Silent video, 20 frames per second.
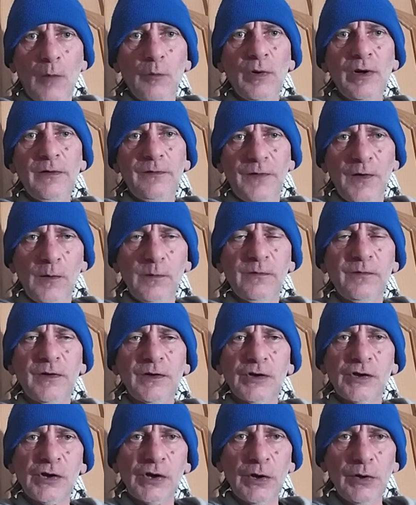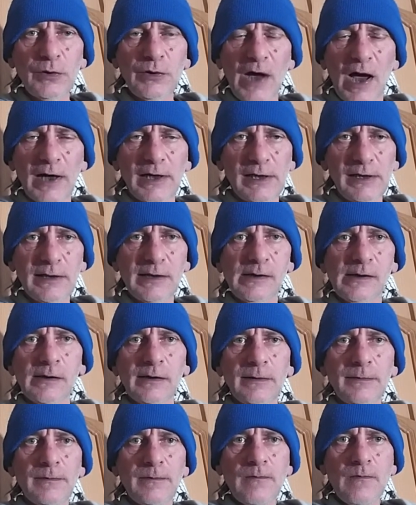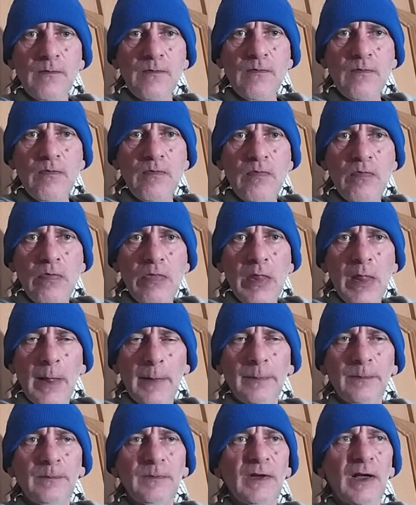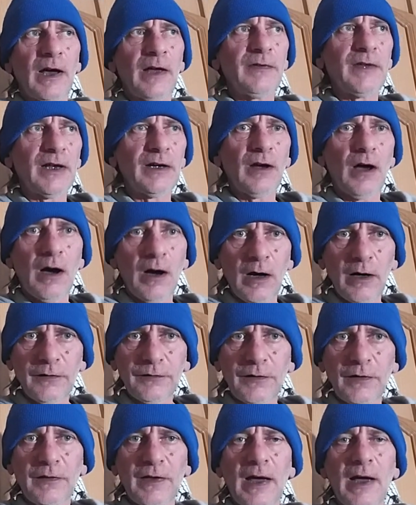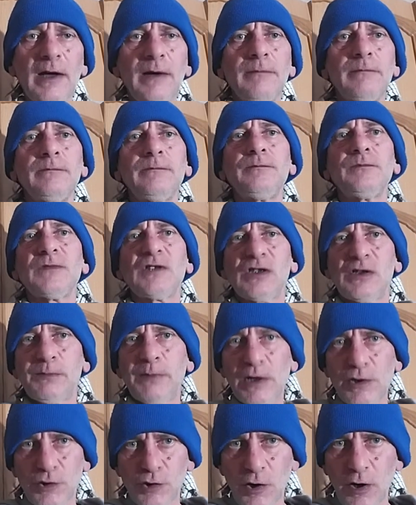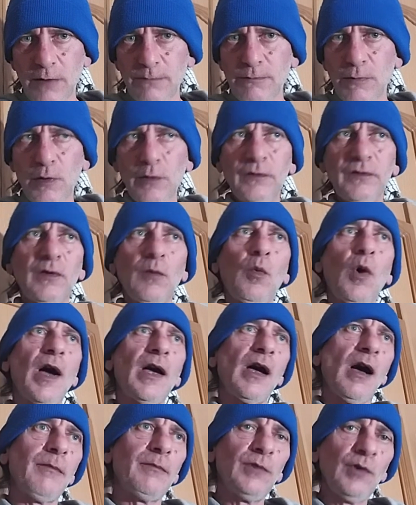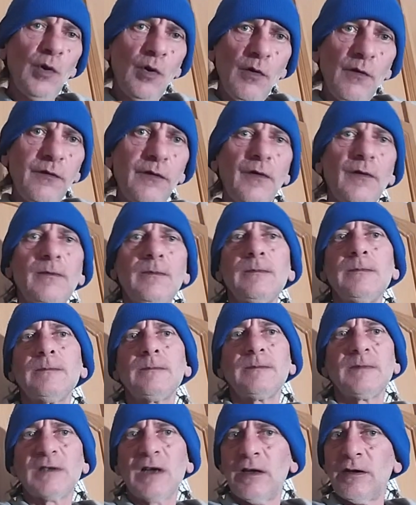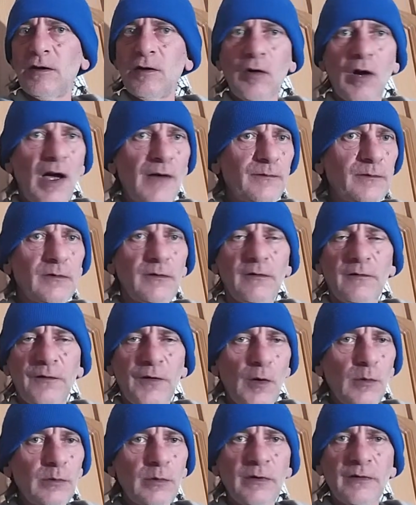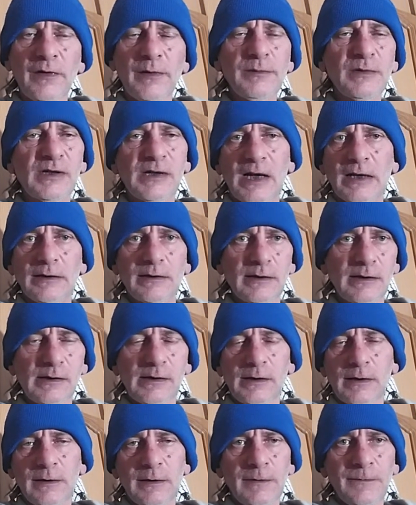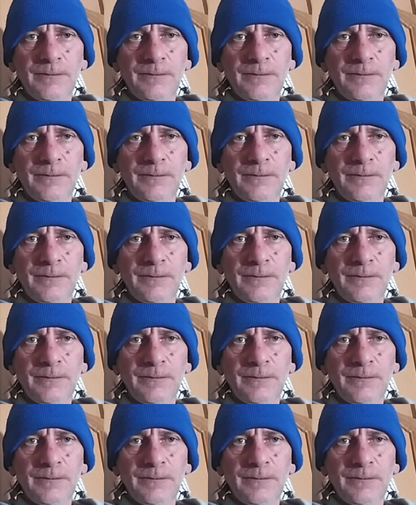We filmed for 2 days. And then after that, Spitshine moved the way up north, and then I haven't filmed with him since.